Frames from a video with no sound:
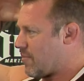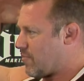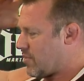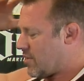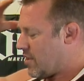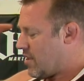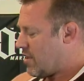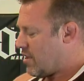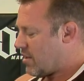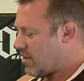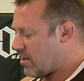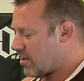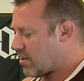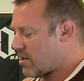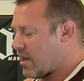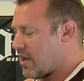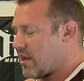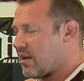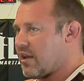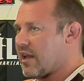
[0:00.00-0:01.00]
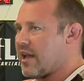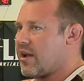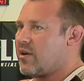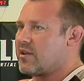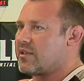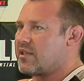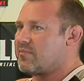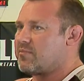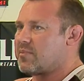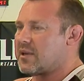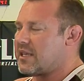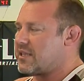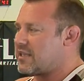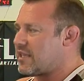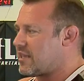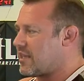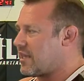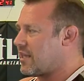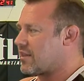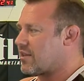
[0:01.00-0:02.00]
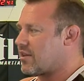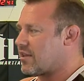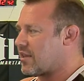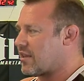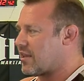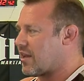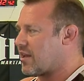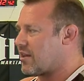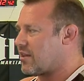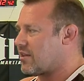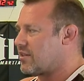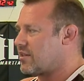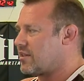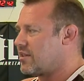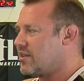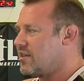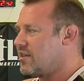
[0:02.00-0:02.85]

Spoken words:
up, like, how I didn't bleed to death, I don't know.